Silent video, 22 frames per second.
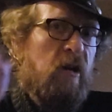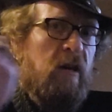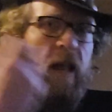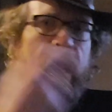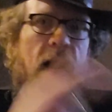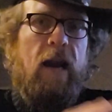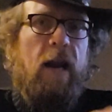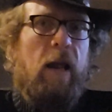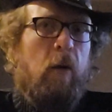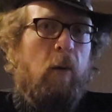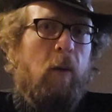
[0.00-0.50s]

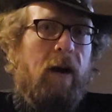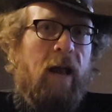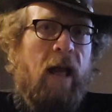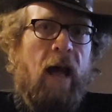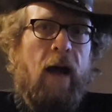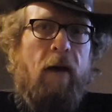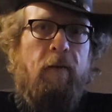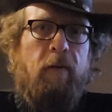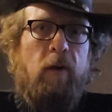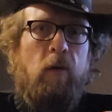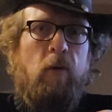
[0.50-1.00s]
dating, what
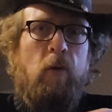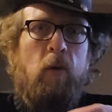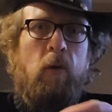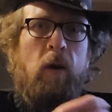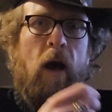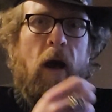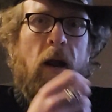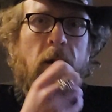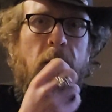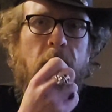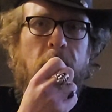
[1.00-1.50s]
have you, do
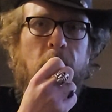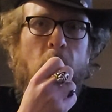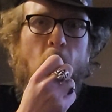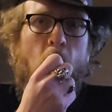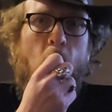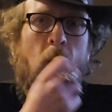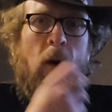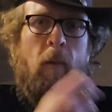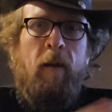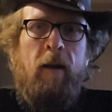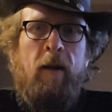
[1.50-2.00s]
not need a
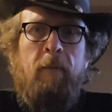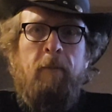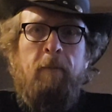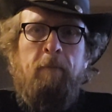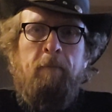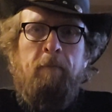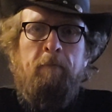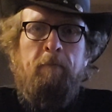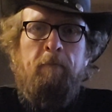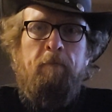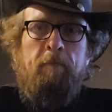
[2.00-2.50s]
woman.
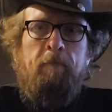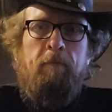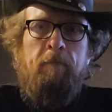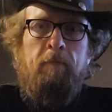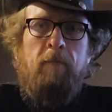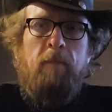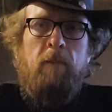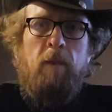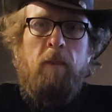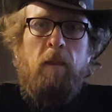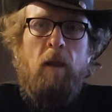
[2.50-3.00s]

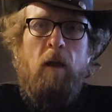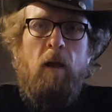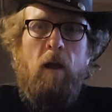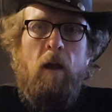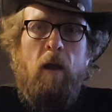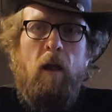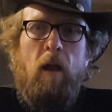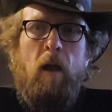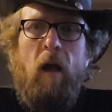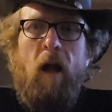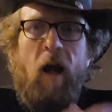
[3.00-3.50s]

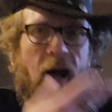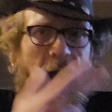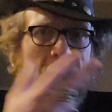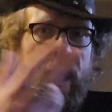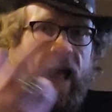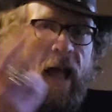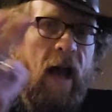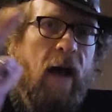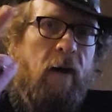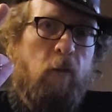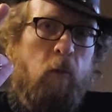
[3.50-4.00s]
I
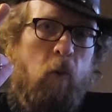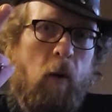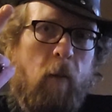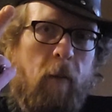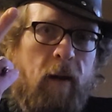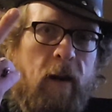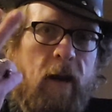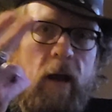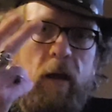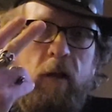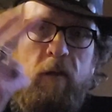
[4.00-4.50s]
have
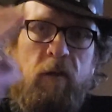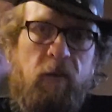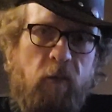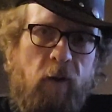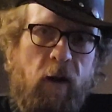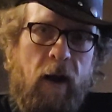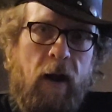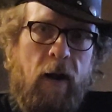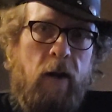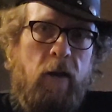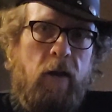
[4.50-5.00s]
women as
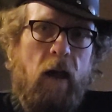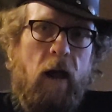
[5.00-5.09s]
friends.